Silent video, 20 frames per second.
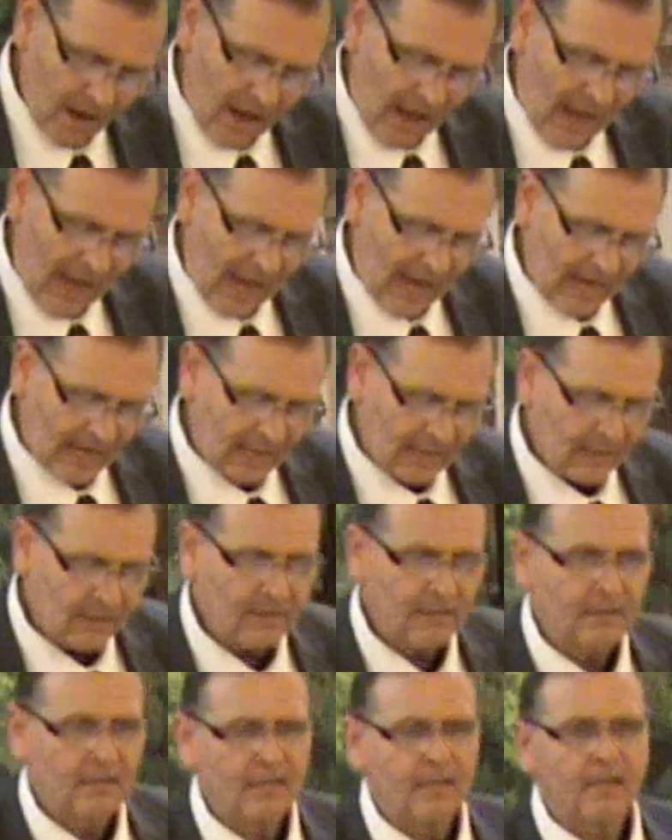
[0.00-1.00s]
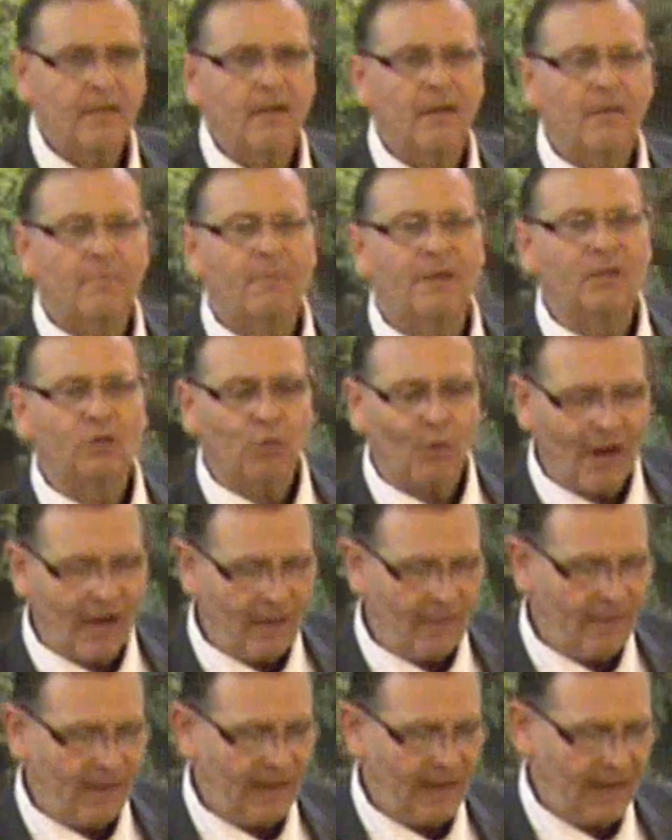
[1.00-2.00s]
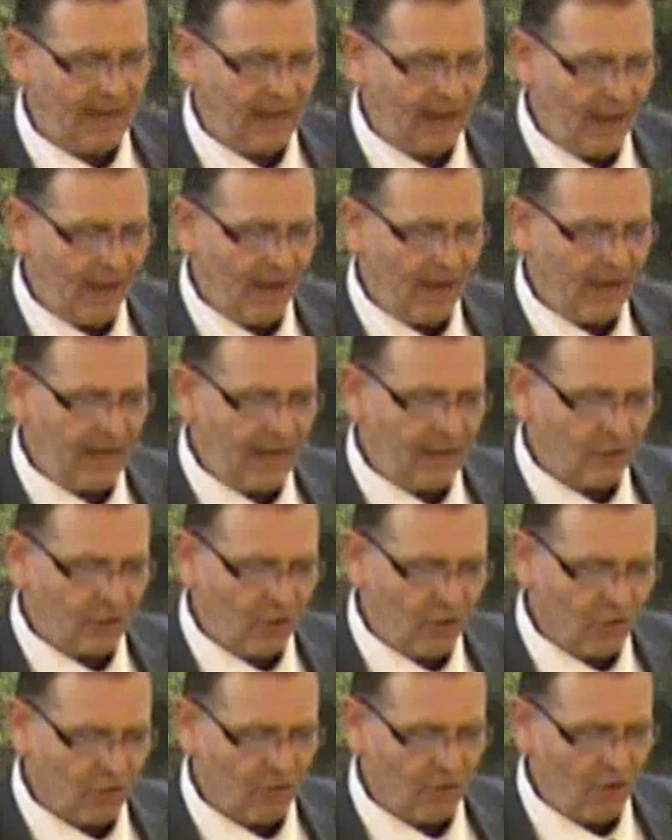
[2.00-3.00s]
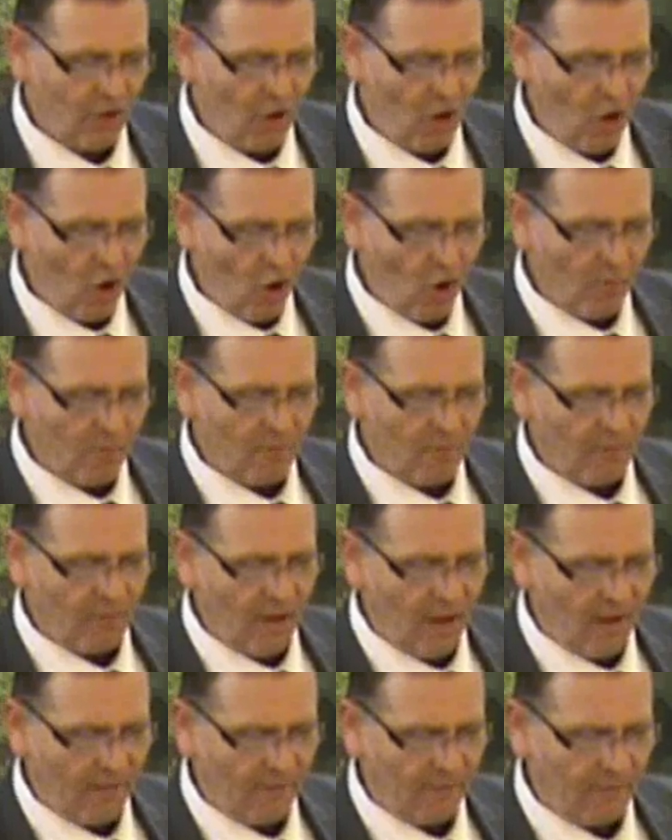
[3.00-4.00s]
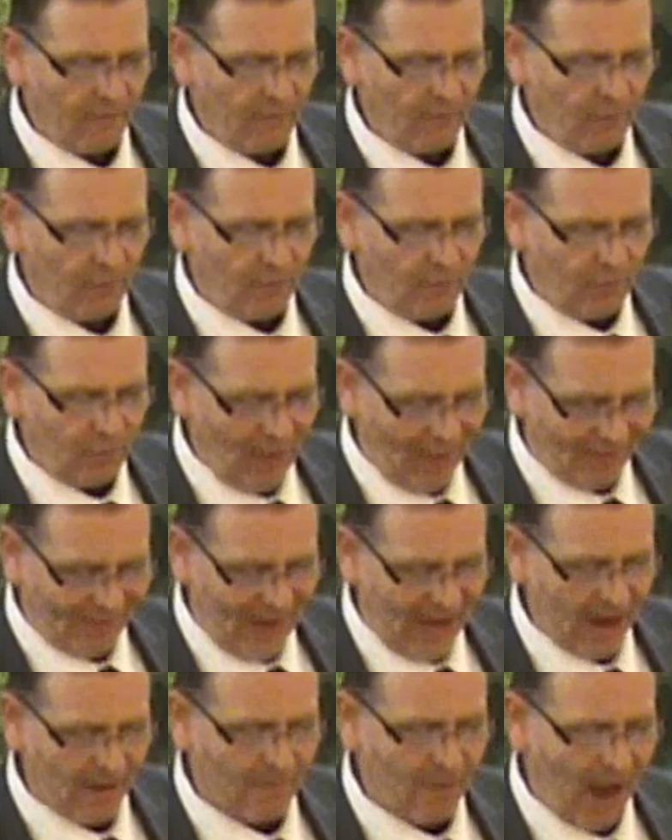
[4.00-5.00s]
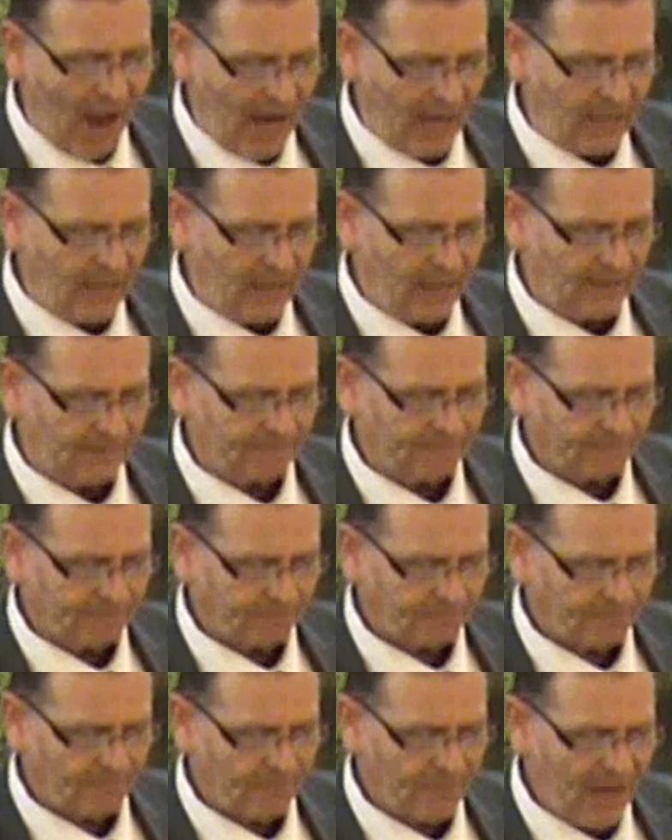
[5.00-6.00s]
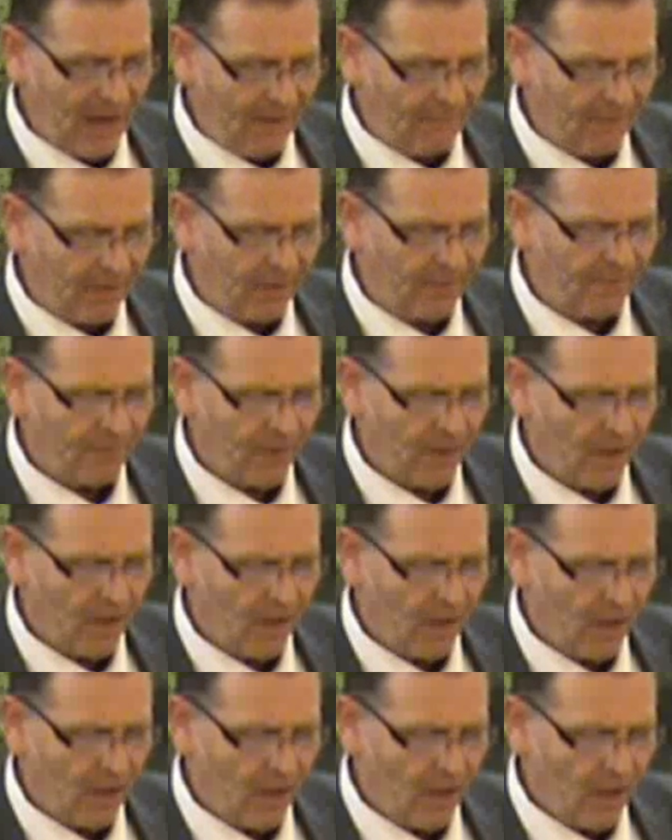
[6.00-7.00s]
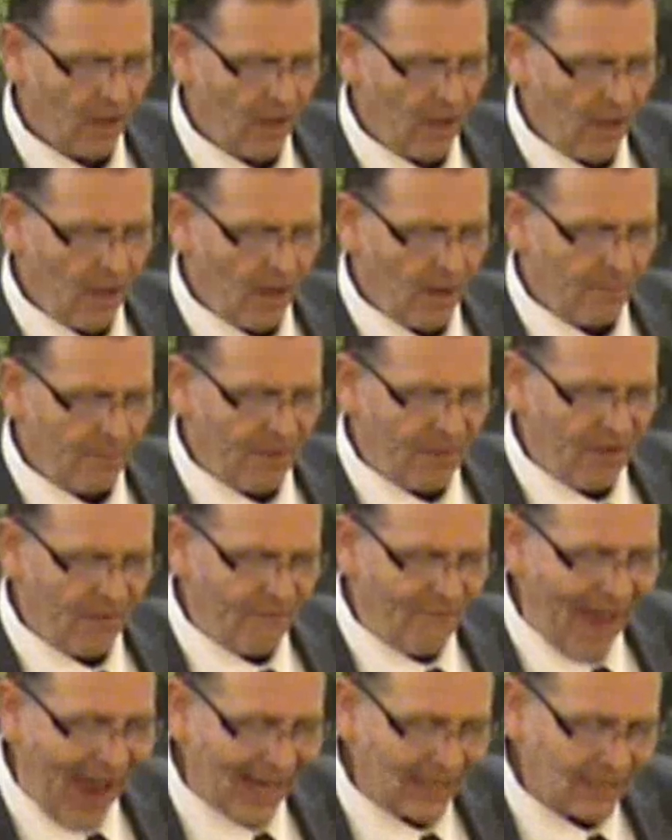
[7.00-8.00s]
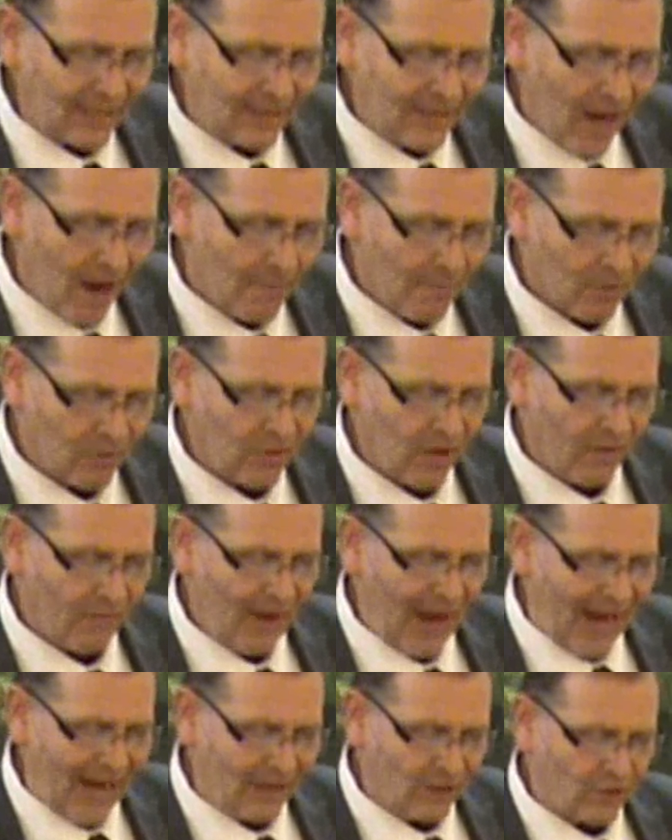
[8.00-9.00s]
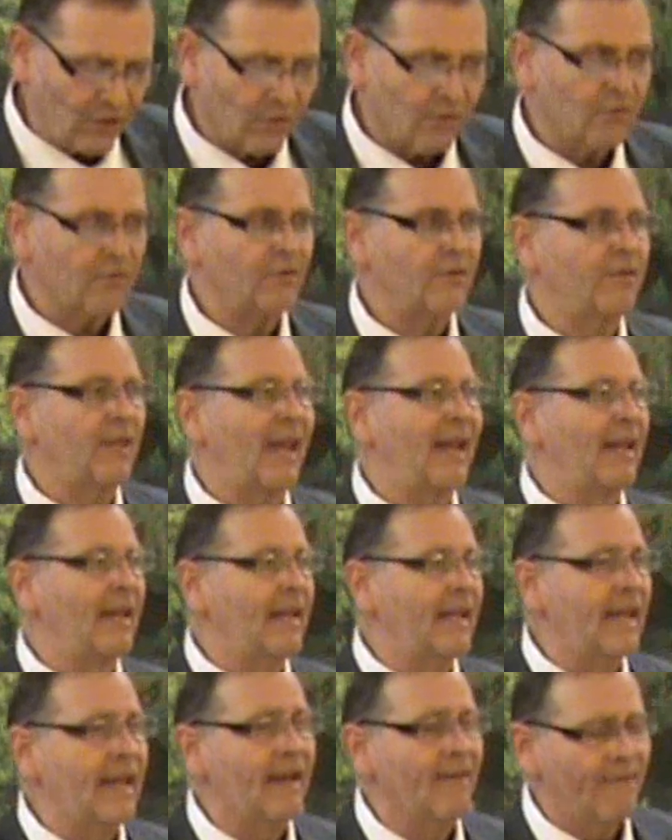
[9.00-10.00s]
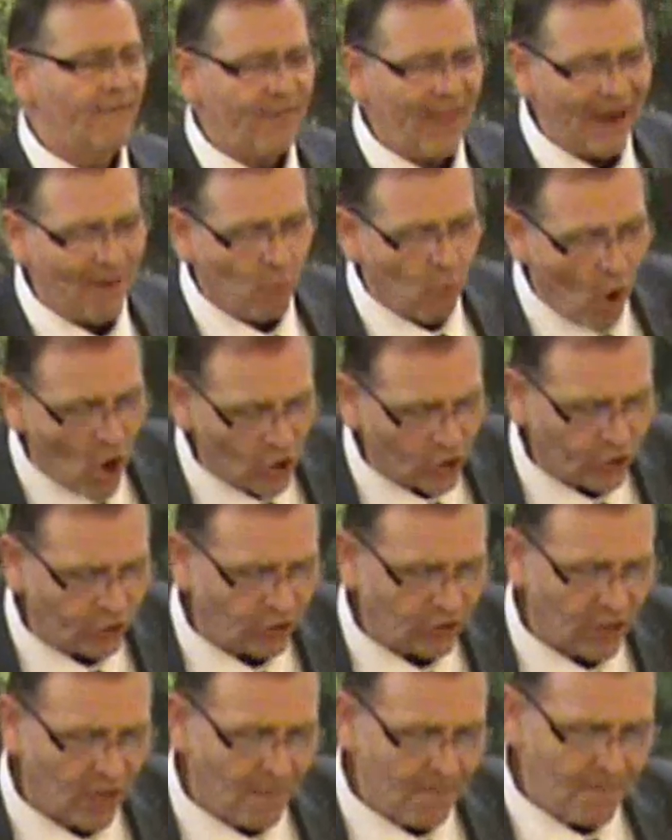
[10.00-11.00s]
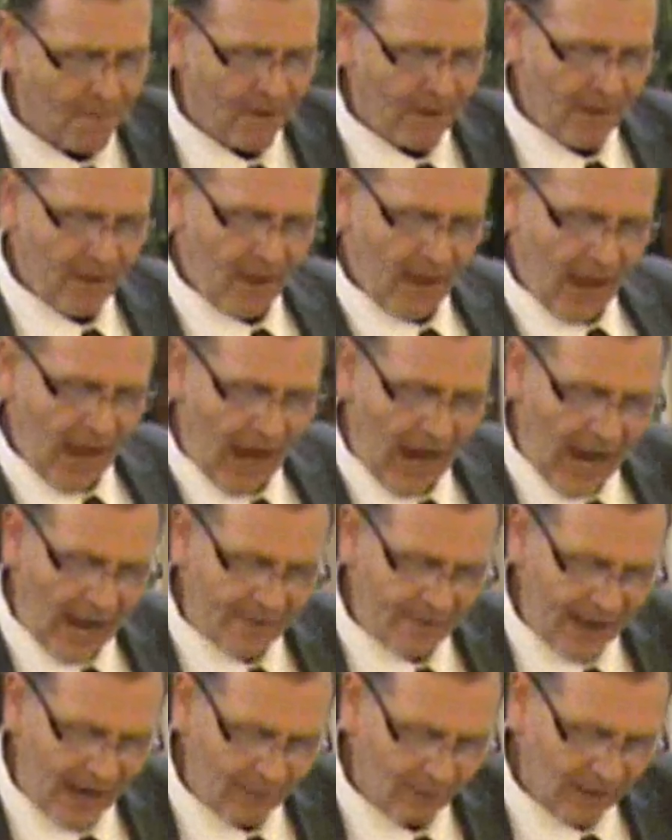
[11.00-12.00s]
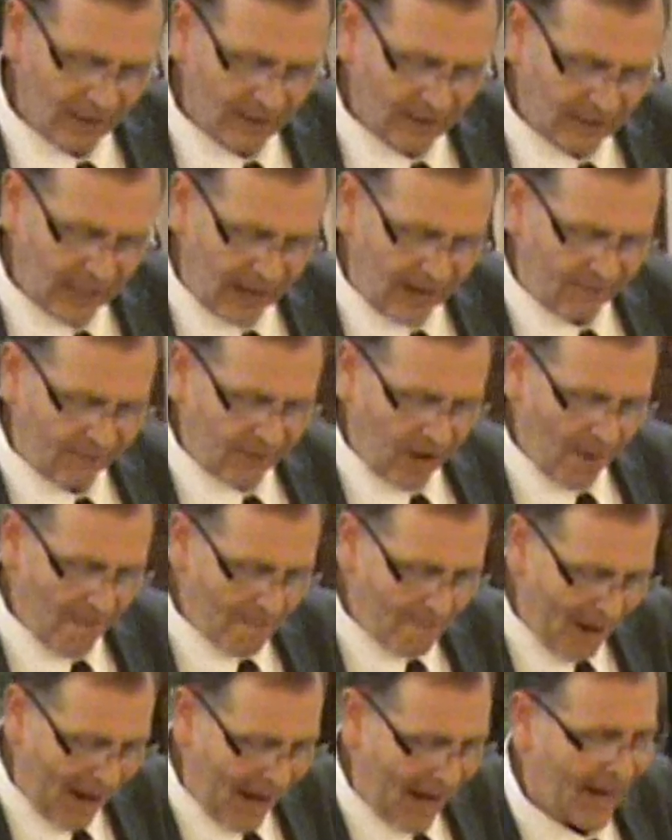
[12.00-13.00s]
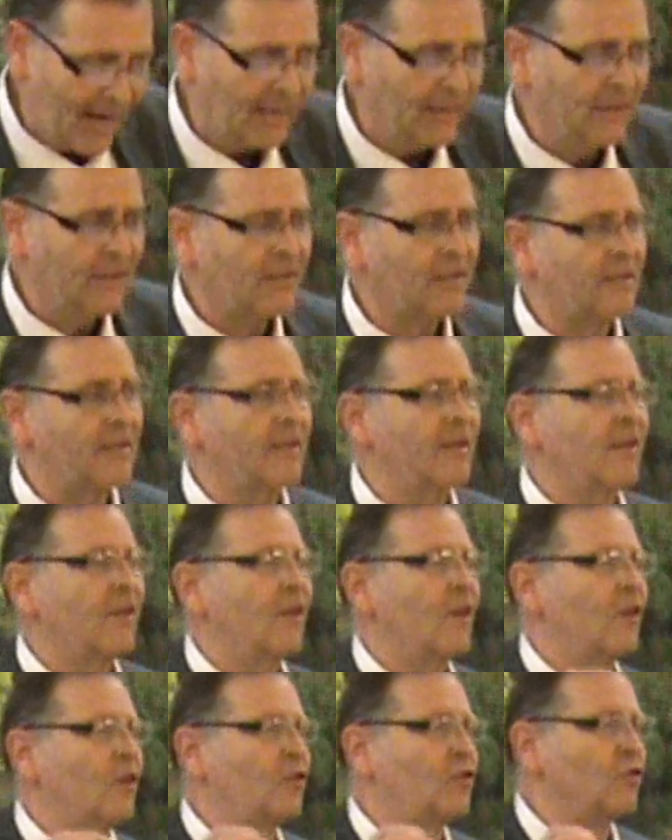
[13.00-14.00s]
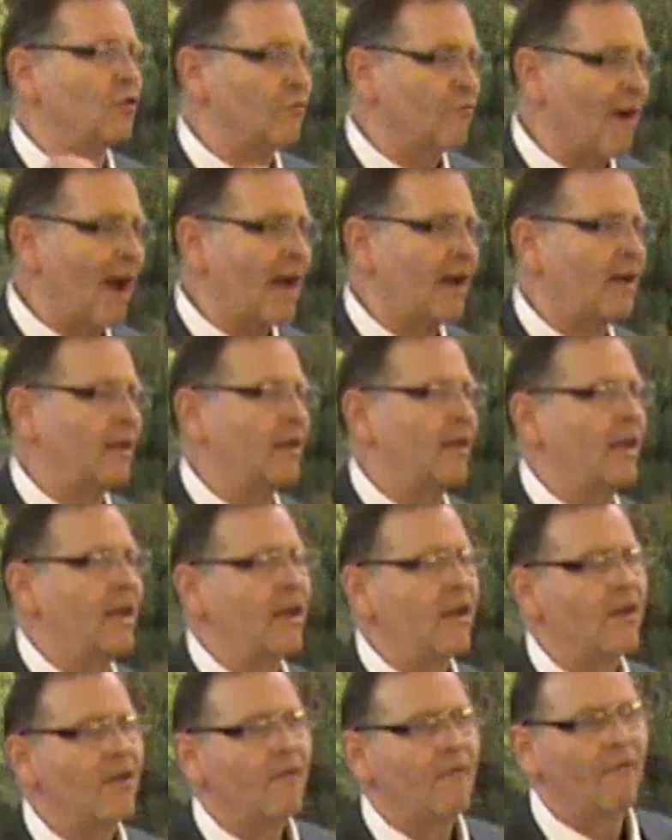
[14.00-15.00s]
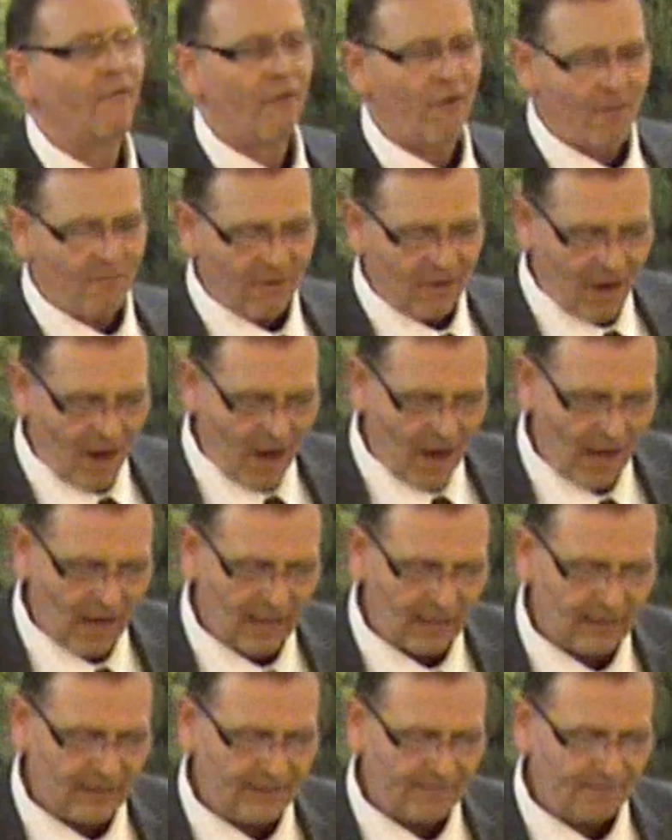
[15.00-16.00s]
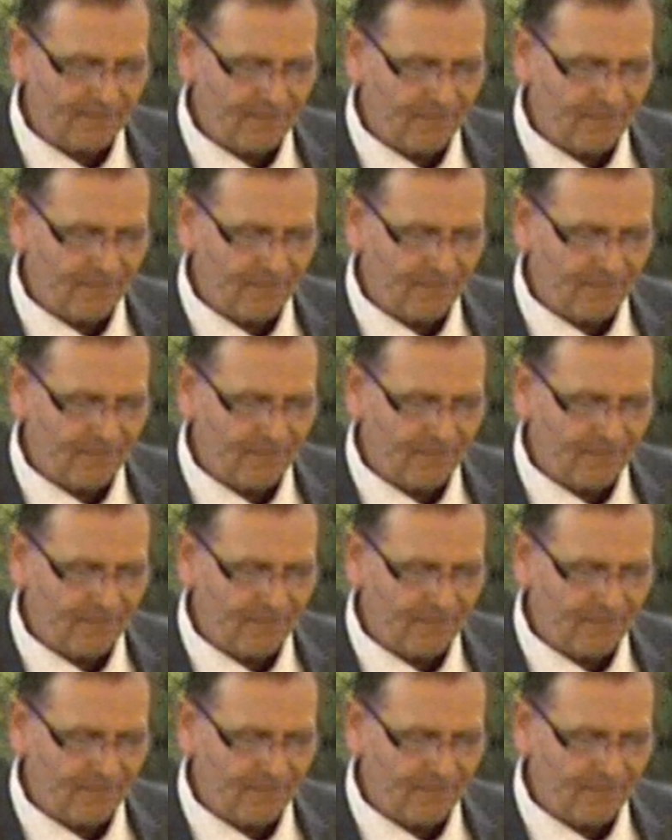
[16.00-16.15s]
and between the eternal home of, that they abide in, heaven. But the vast numbers of angels, they live, they worship, and they receive commands directly from God.